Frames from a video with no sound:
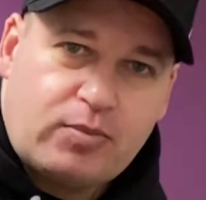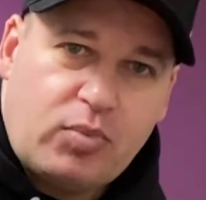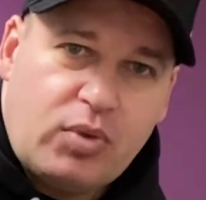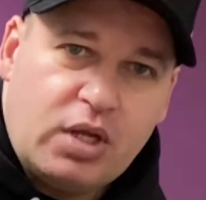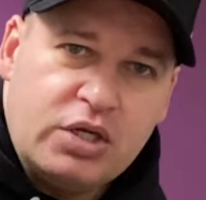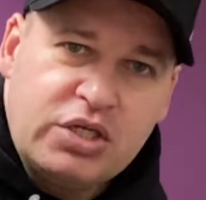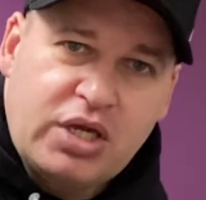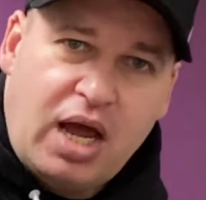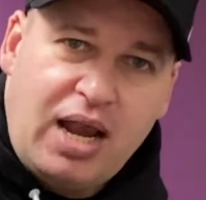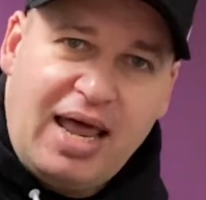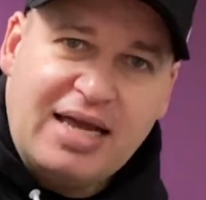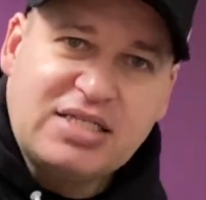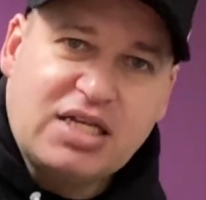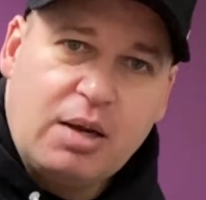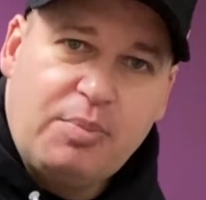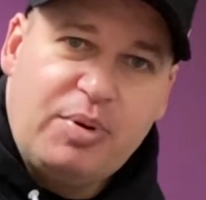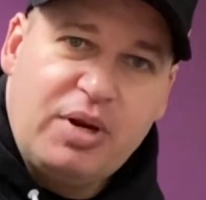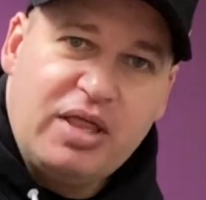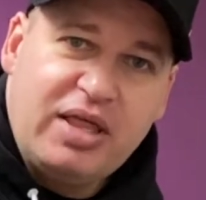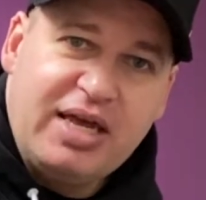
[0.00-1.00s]
So last
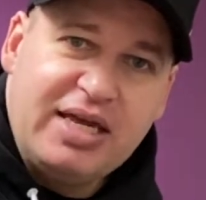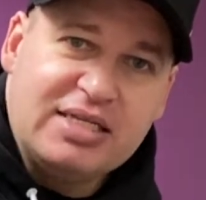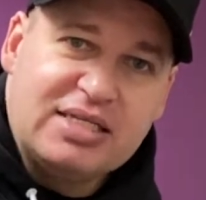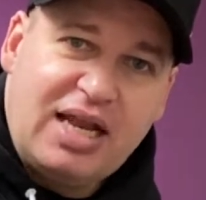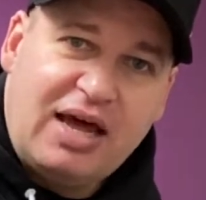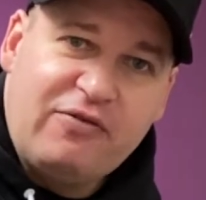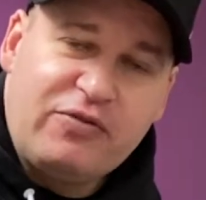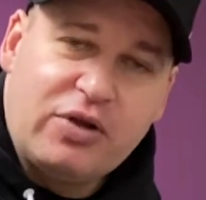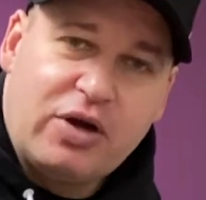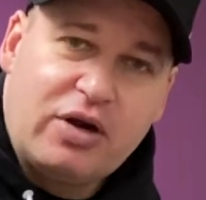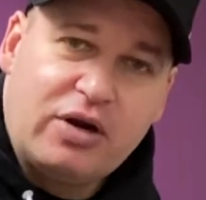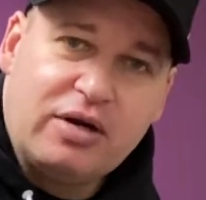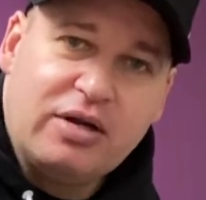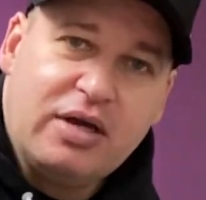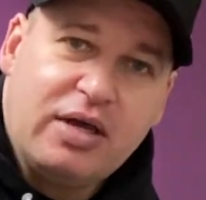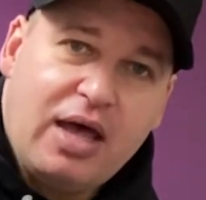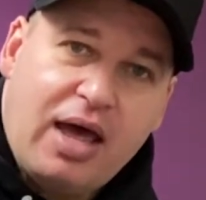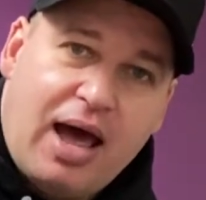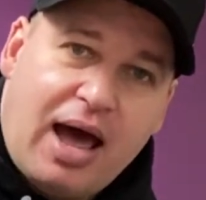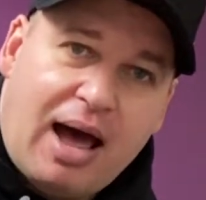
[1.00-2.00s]
couple of these left
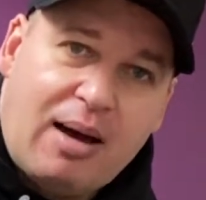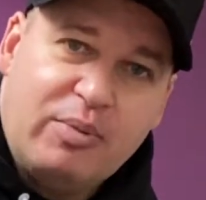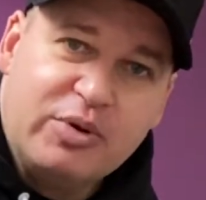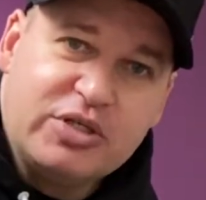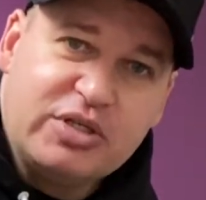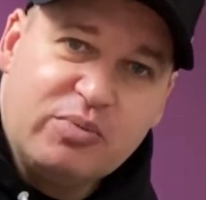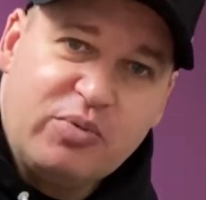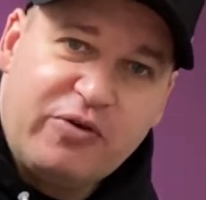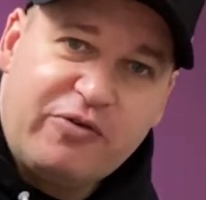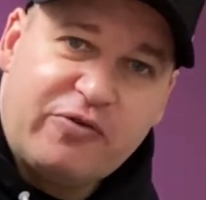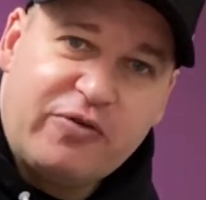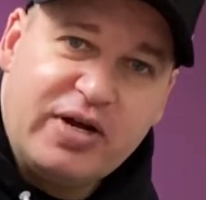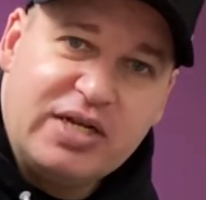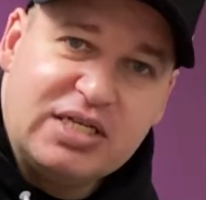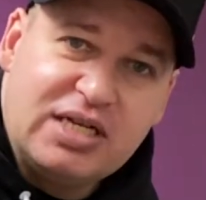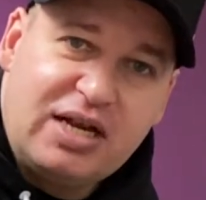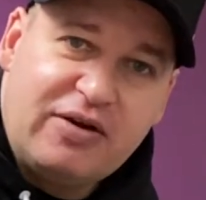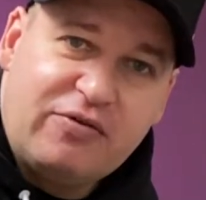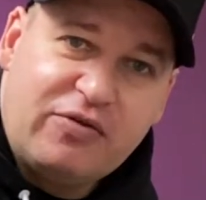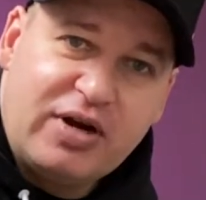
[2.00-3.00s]
on Amazon with free
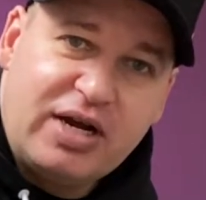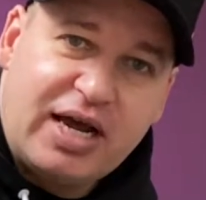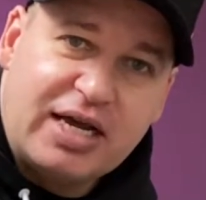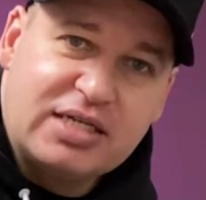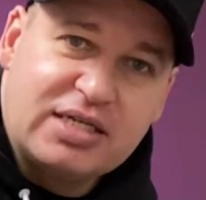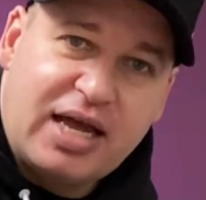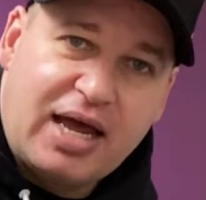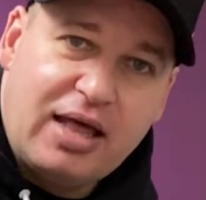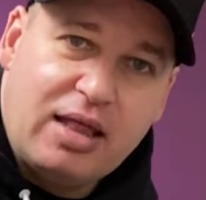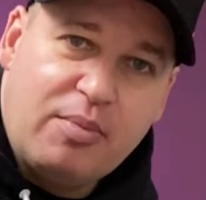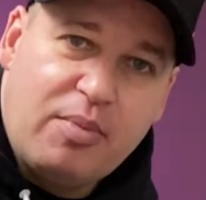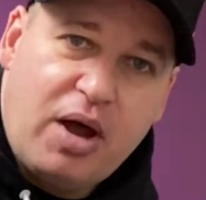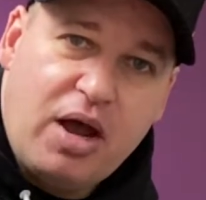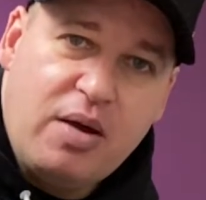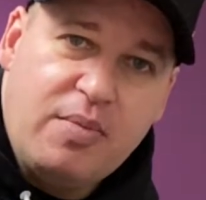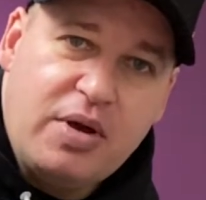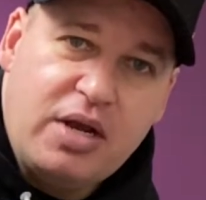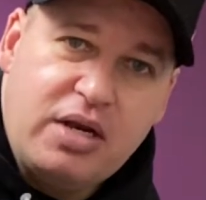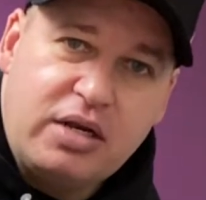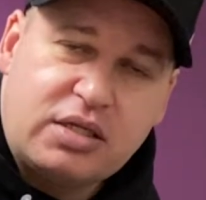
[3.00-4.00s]
delivery next day at the
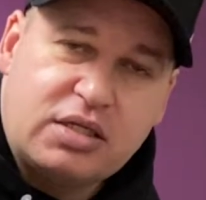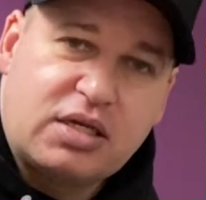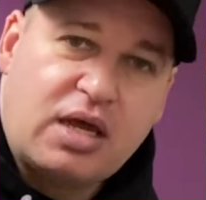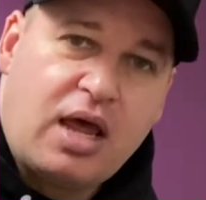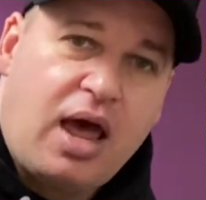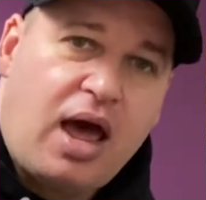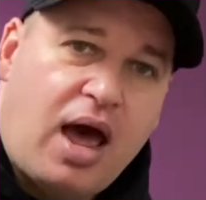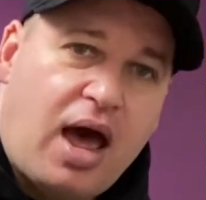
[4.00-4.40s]
moment.